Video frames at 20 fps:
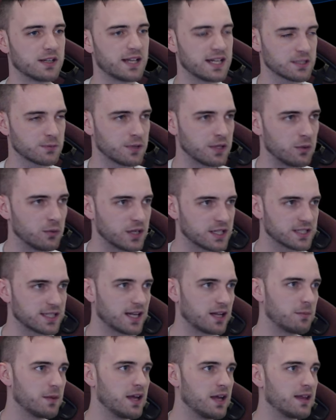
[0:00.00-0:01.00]
and that's when you want to
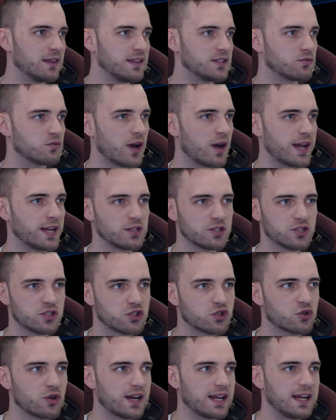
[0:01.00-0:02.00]
set up these
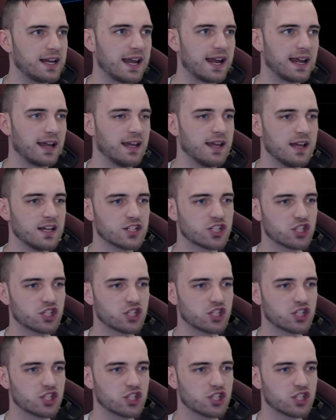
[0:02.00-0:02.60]
range trading.